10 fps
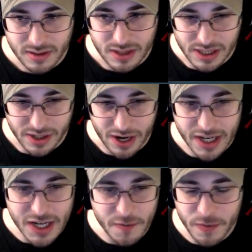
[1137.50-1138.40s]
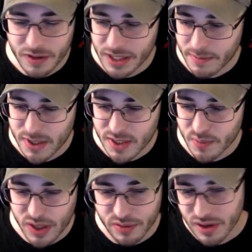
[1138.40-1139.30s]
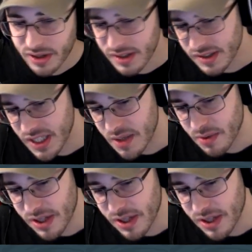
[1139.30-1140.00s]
I don't know. I kind of feel like I'm speedrunning this game